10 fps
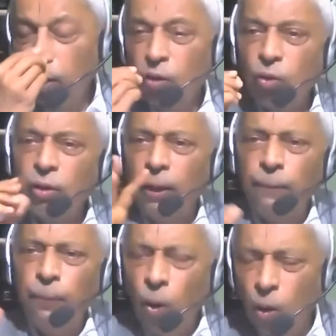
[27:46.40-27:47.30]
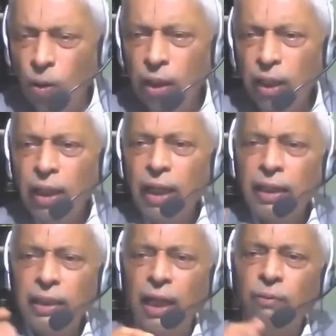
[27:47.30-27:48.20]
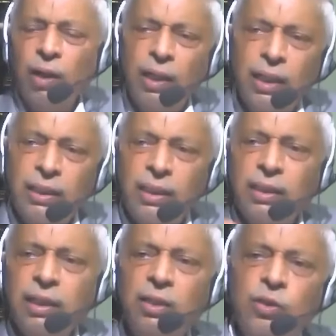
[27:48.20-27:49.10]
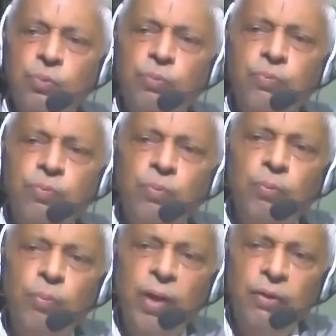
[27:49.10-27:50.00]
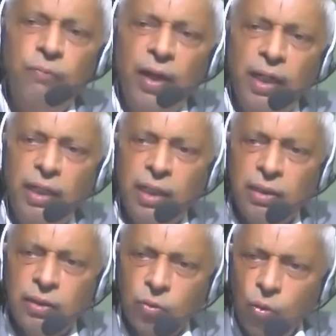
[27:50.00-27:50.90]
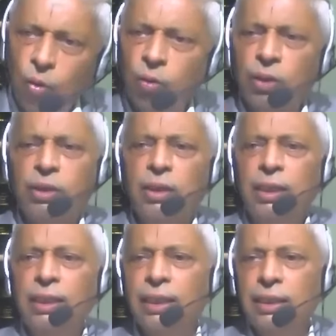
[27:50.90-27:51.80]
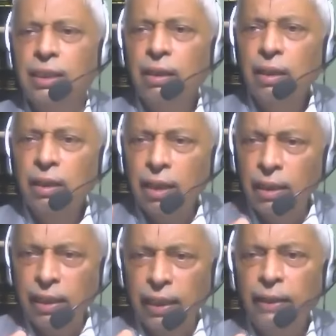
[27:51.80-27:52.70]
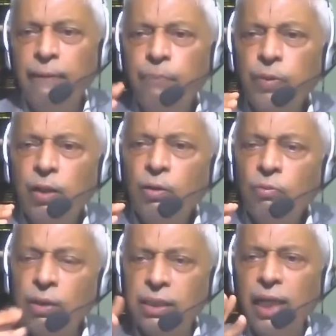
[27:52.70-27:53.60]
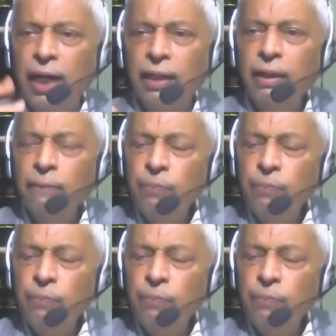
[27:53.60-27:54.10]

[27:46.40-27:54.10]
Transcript: So therefore, there were decisions by various courts in this country which said